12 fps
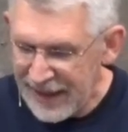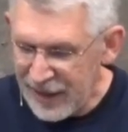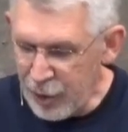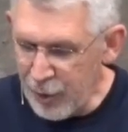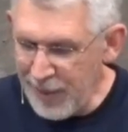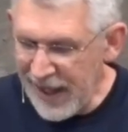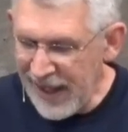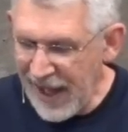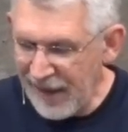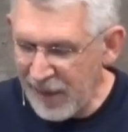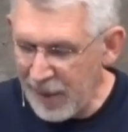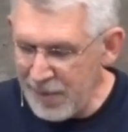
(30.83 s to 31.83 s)
you may
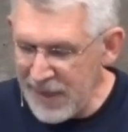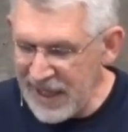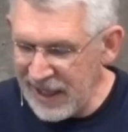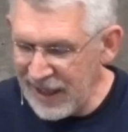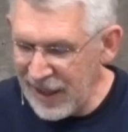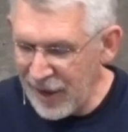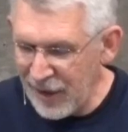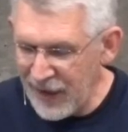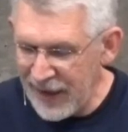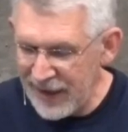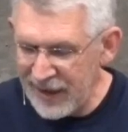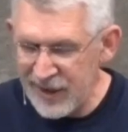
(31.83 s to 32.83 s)
have a meaning here
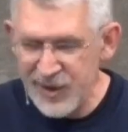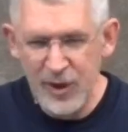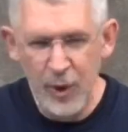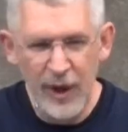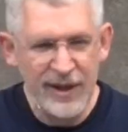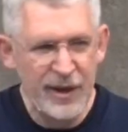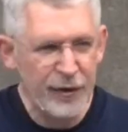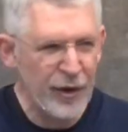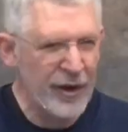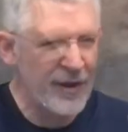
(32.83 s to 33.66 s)
that is quite different